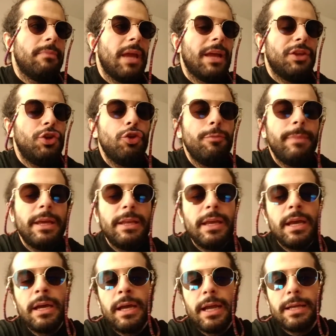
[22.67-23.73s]
new
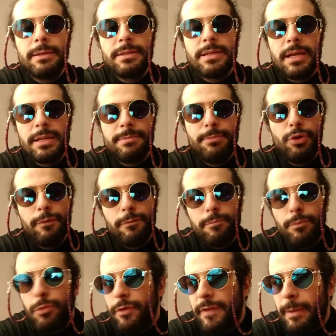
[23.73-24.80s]
media and new
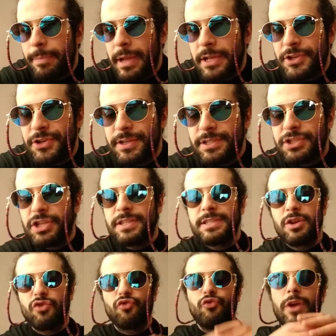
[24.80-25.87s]
moving picture is just
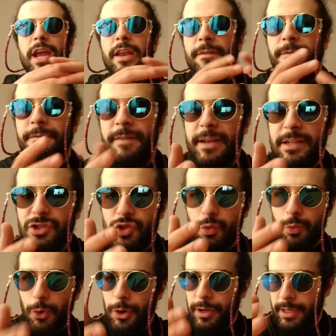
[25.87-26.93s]
a great field to
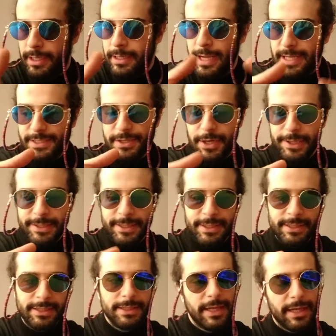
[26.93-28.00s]
work in as an
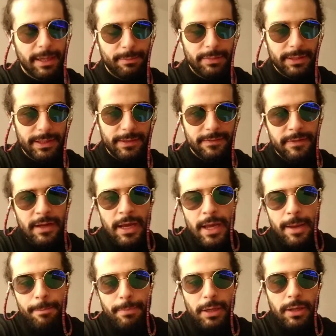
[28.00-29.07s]
artist today, I believe.
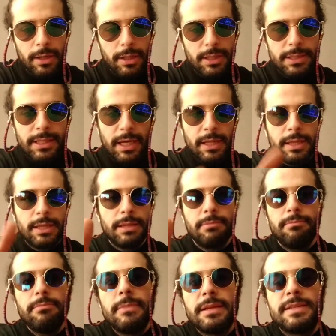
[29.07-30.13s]
Because
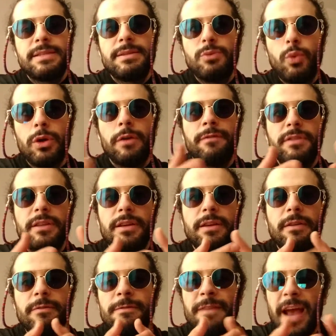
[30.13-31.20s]
it's one of
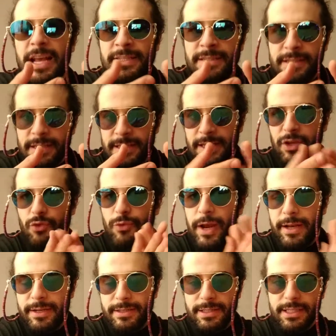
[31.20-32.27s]
the fastest and
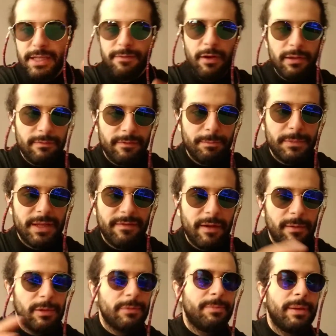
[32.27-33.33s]
greatest
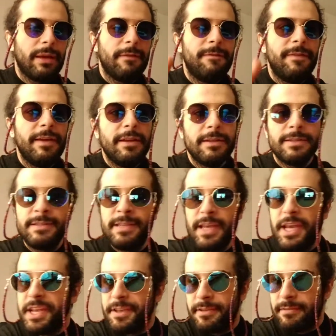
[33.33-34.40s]
developing fields
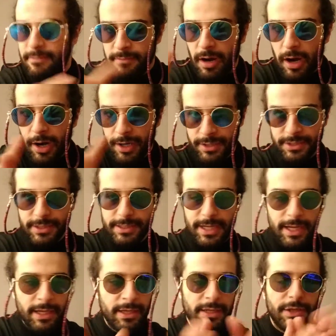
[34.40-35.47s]
in art
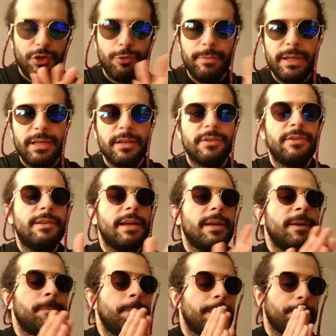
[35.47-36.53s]
today, in new media today.